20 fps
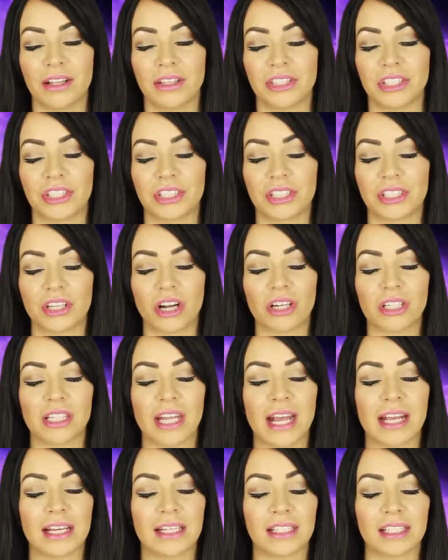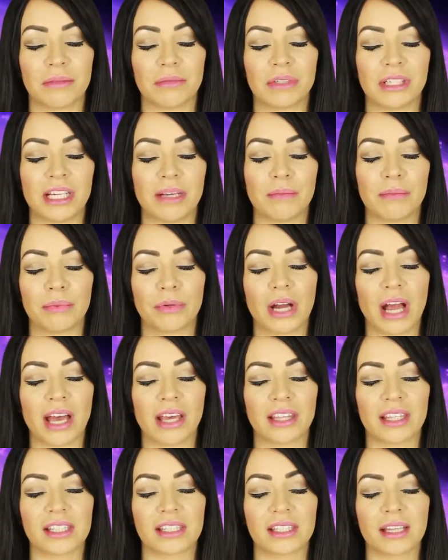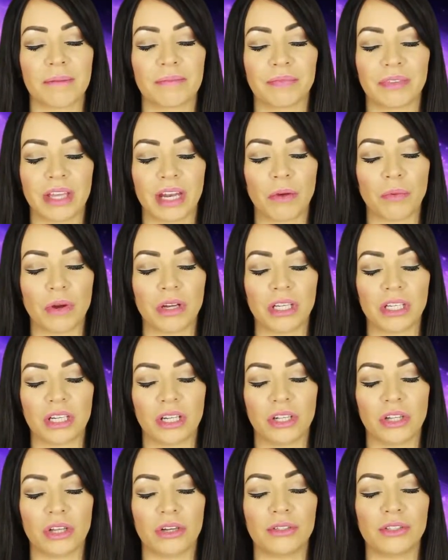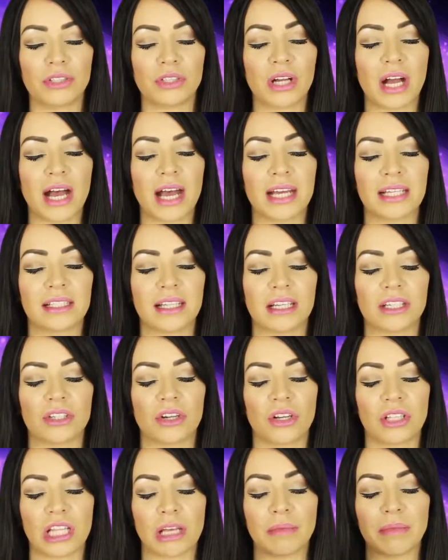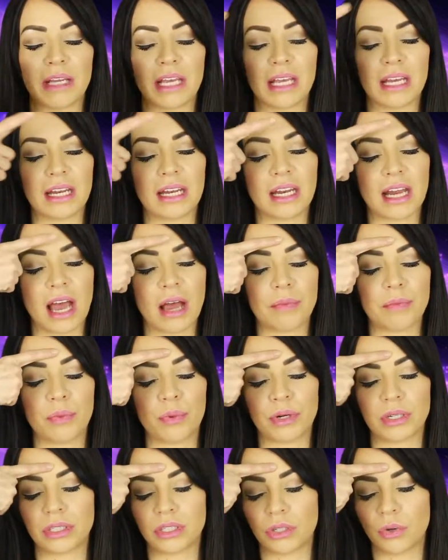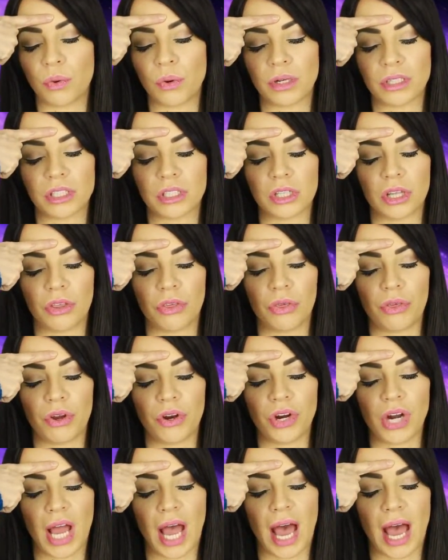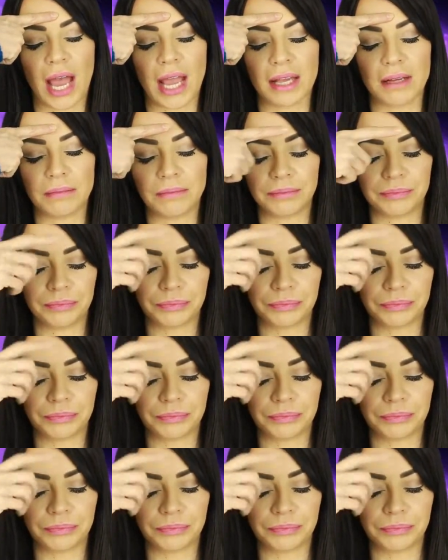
Just start taking some deep breaths, and I want you to close your eyes and turn them in and upward towards the third eye.